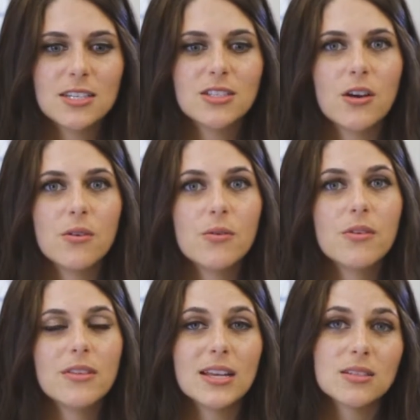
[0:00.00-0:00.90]
so
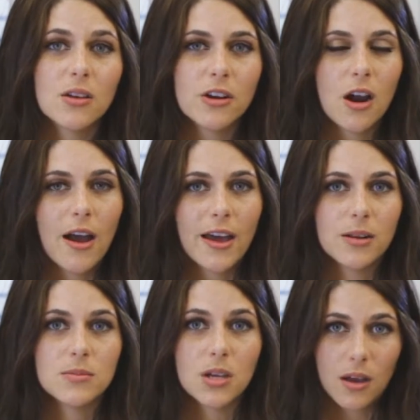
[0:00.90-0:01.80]
they sell their
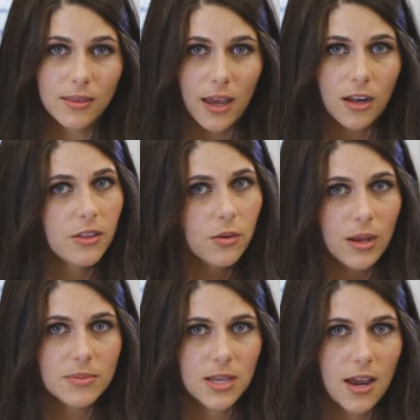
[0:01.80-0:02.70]
items online at their
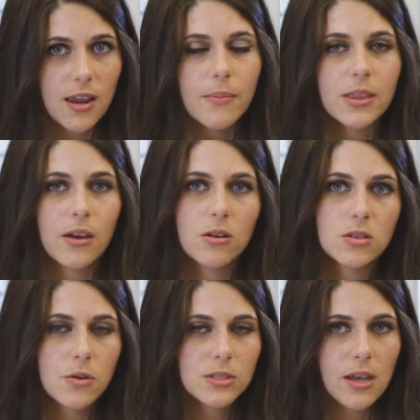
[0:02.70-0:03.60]
website, but they
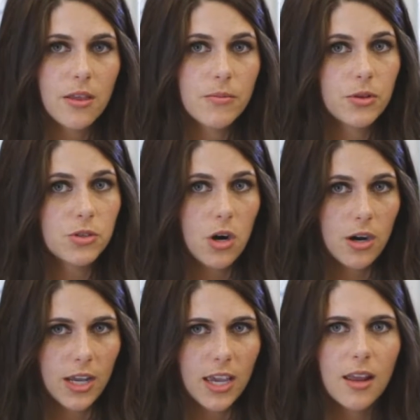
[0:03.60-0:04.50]
also sell them through
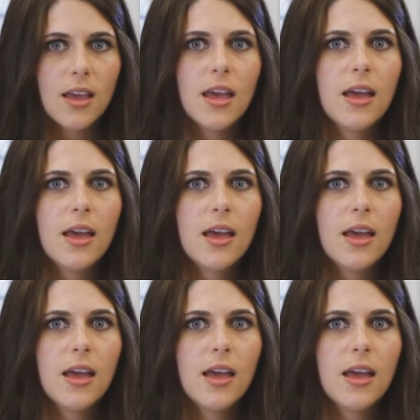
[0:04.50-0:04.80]
Target,